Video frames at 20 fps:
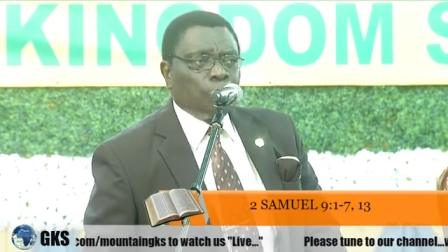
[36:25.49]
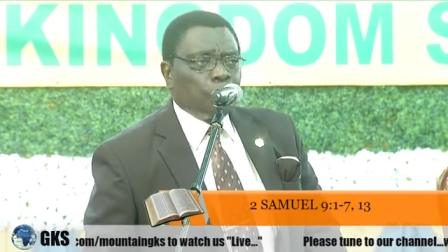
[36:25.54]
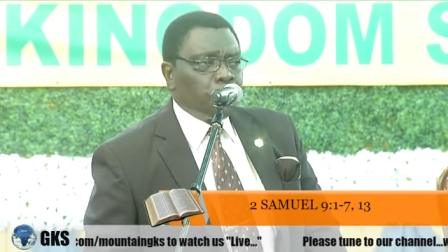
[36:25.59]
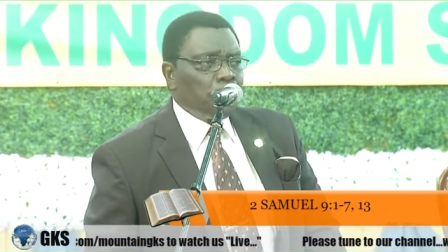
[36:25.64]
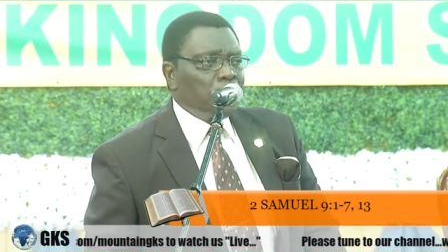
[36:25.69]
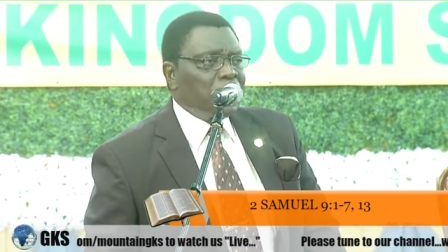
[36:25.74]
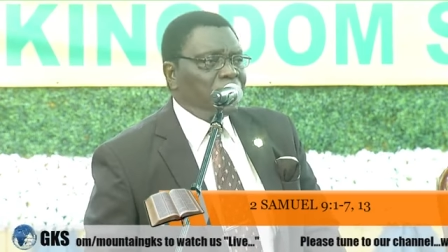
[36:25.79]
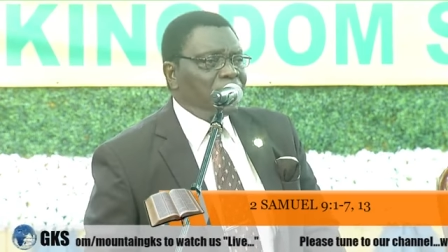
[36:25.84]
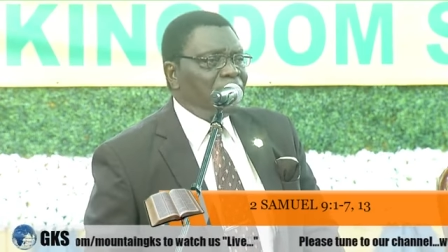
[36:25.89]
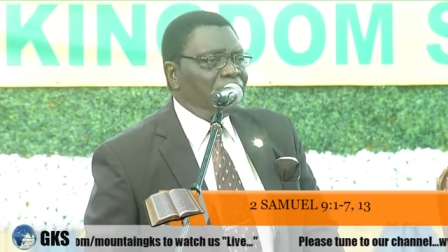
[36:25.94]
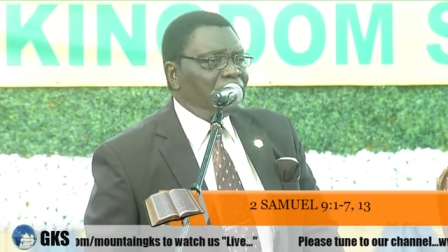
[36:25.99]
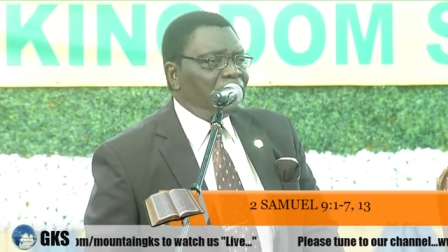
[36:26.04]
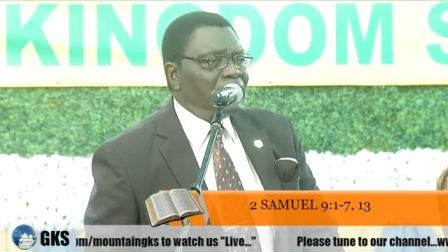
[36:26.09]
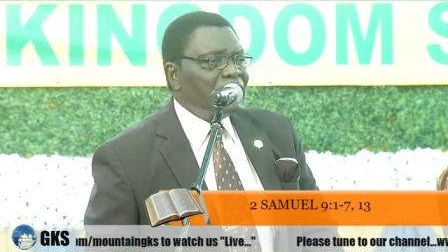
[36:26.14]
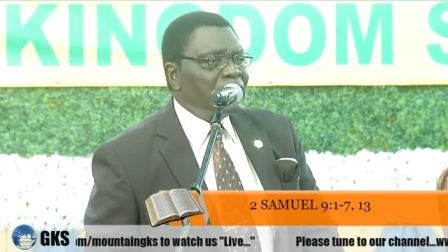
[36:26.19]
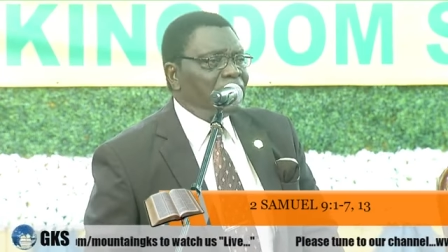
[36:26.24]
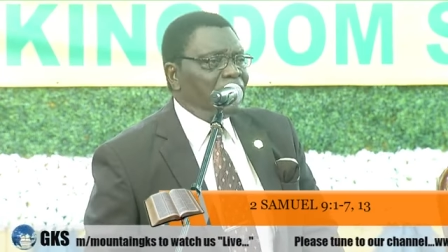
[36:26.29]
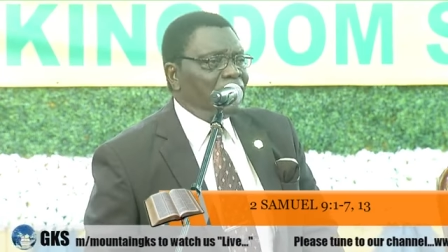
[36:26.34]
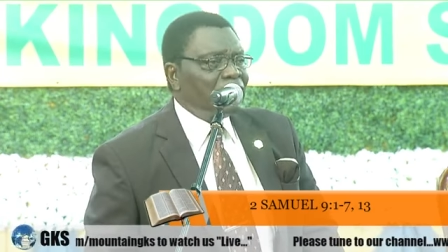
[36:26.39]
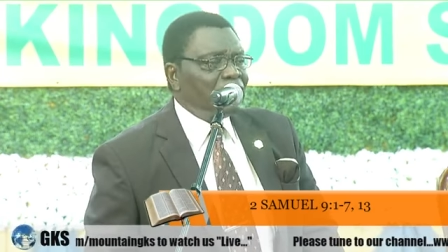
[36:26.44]
Brothers and
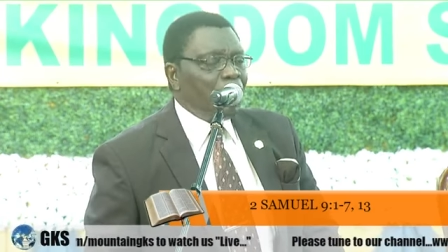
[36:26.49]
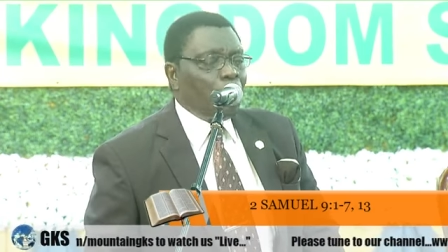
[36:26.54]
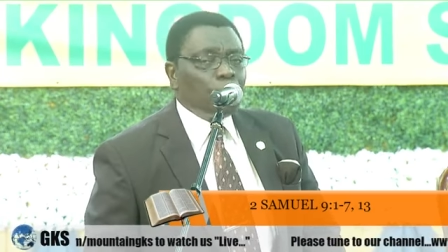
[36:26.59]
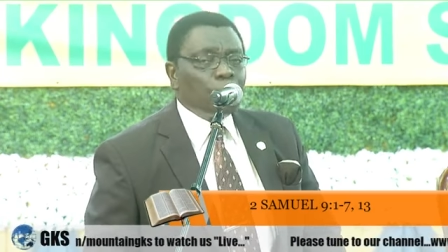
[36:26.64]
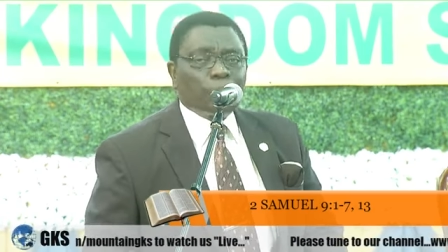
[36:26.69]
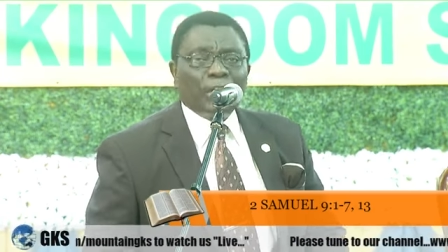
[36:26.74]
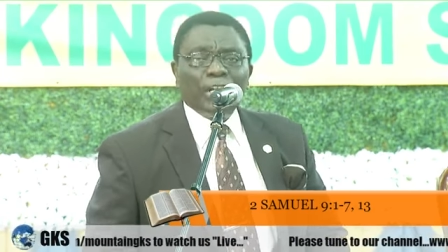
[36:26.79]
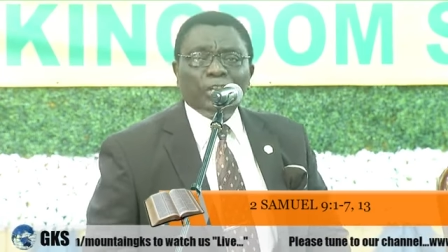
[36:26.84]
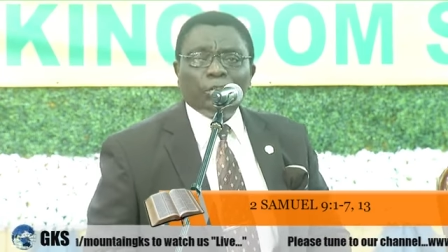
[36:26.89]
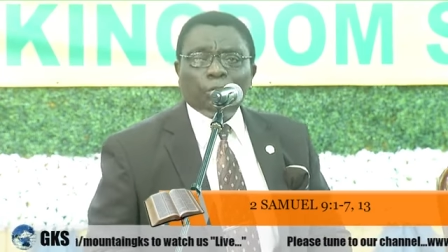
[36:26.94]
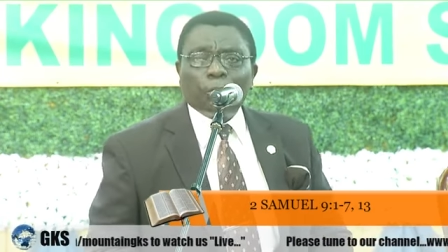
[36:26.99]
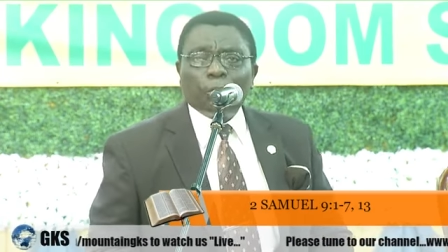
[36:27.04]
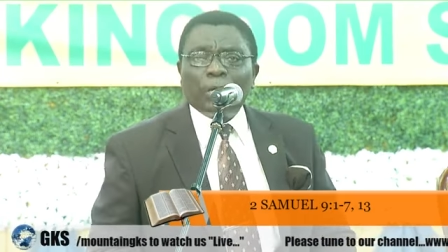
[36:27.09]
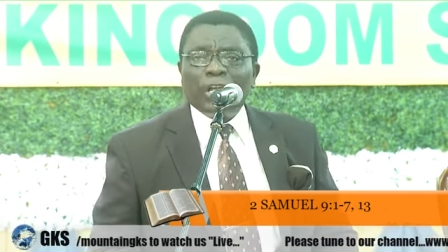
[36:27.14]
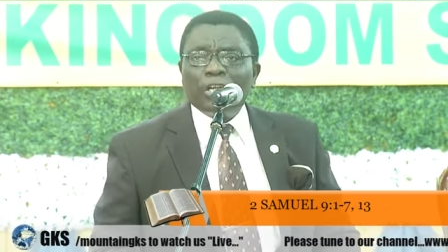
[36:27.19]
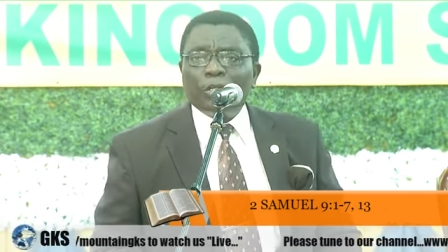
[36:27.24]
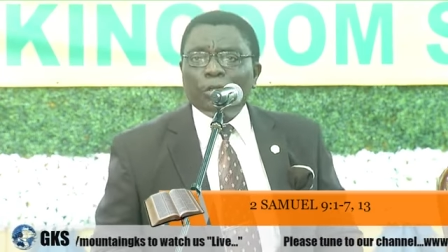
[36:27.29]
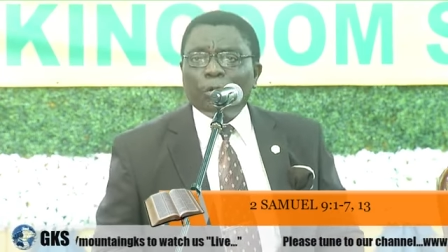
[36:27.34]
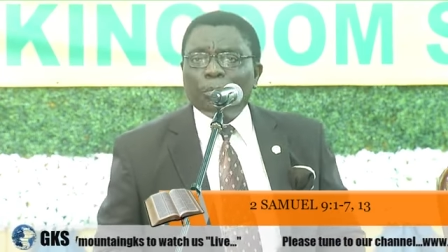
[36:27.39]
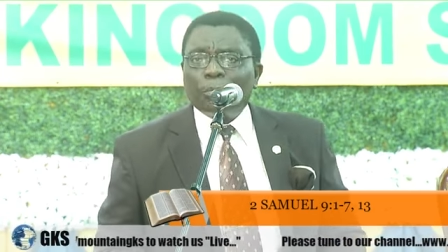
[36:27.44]
sisters, I'm trying to
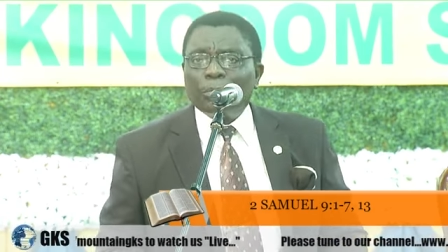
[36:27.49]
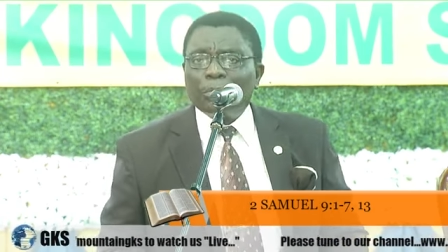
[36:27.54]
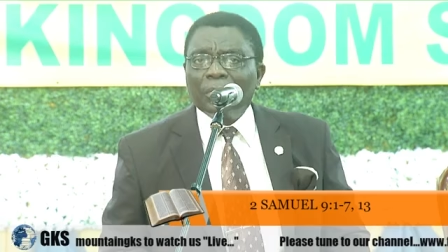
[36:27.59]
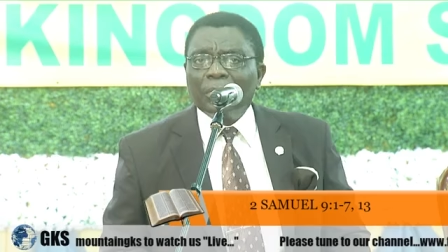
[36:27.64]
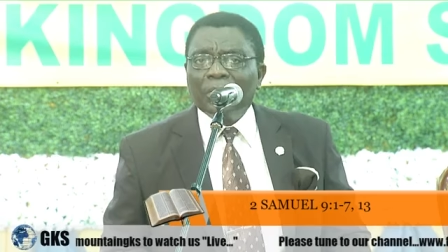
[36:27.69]
wind up.